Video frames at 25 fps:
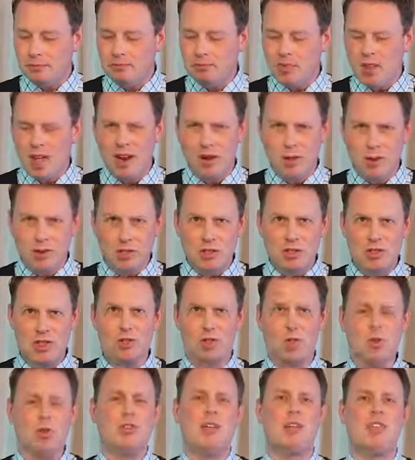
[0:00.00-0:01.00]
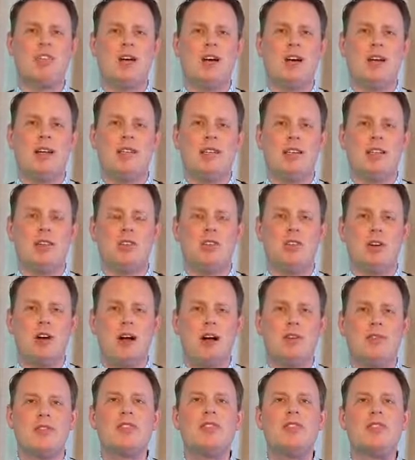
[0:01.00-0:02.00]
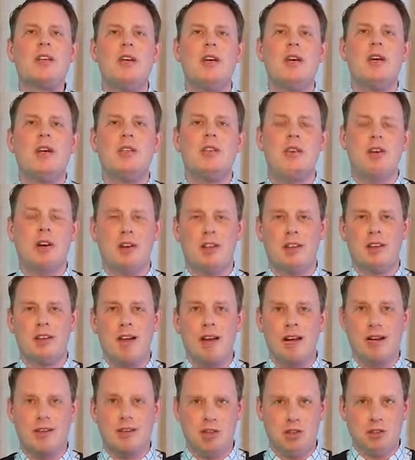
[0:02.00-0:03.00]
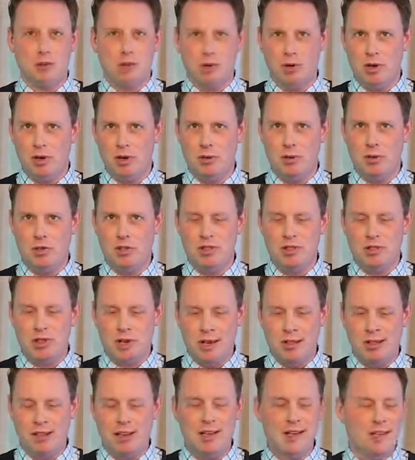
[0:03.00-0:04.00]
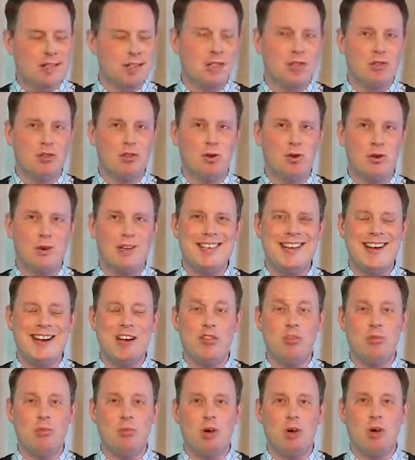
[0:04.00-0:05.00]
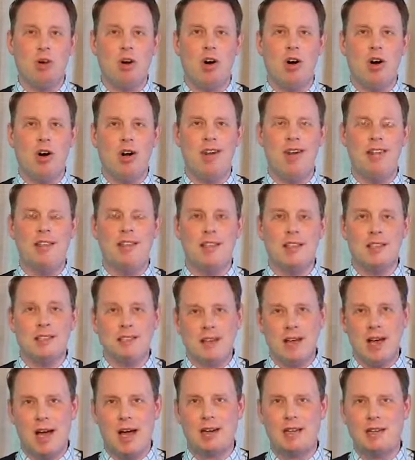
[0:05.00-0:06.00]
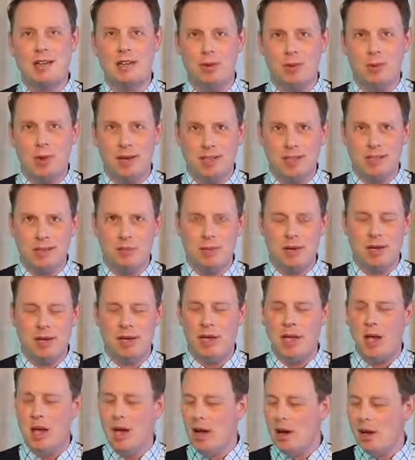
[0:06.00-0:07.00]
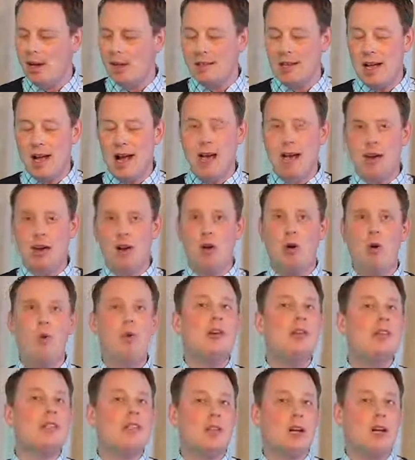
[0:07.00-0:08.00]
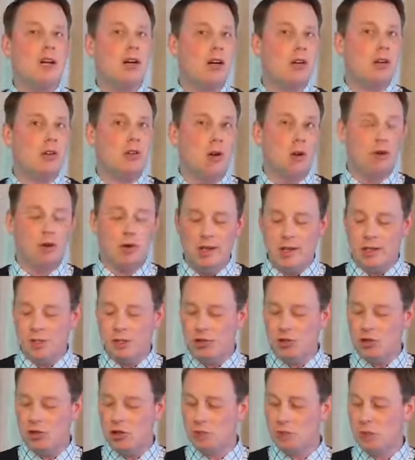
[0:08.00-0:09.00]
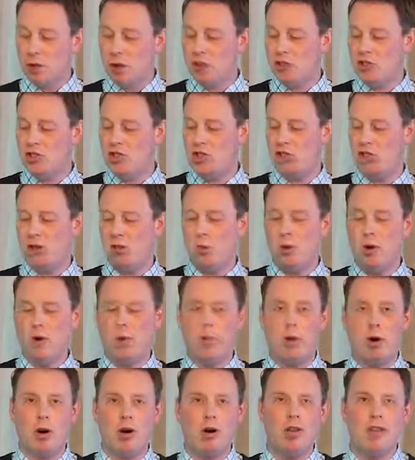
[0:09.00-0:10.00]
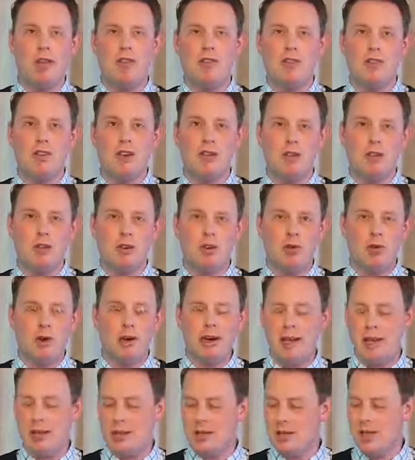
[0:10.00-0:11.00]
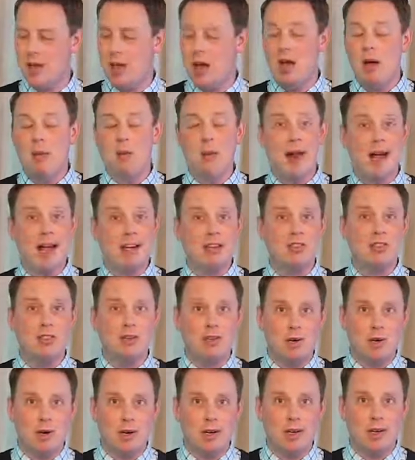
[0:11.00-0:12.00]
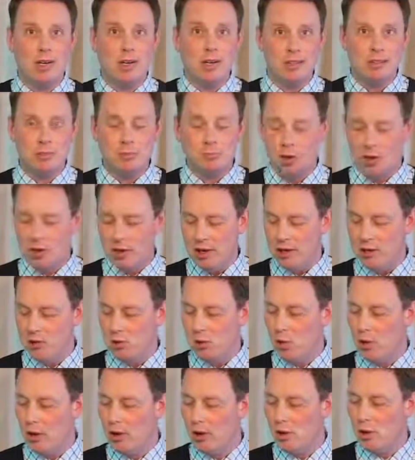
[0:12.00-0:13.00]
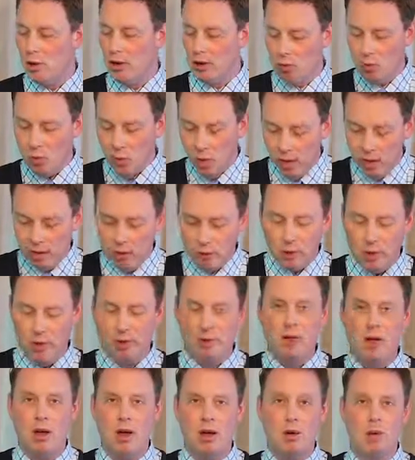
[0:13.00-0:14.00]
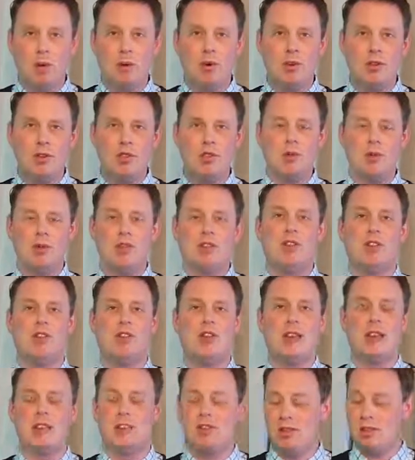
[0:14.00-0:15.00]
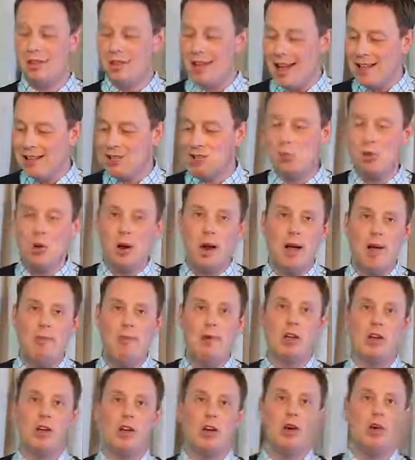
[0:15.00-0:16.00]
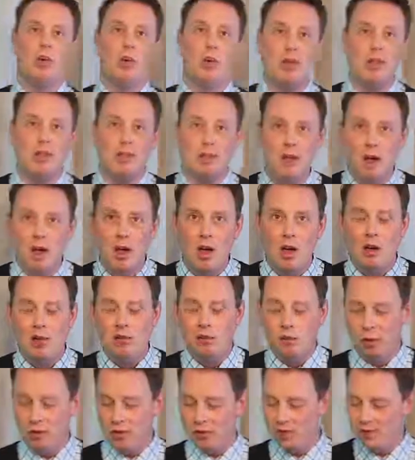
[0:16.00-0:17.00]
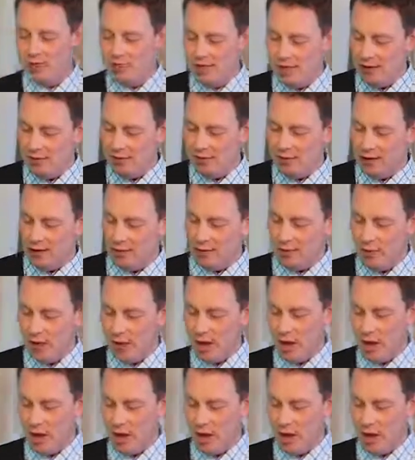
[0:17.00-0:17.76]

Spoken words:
And I went to the source, Dale DeGroff's The Art of the Cocktail book, which I think is the authoritative book on this cocktail recipe, because I had always done a Negroni as a 2 parts gin, 1 part each of the other ingredients. But actually, according to his book, it's 1-1-1 with an orange twist on the end. So that's what I'm going to go with for this evening.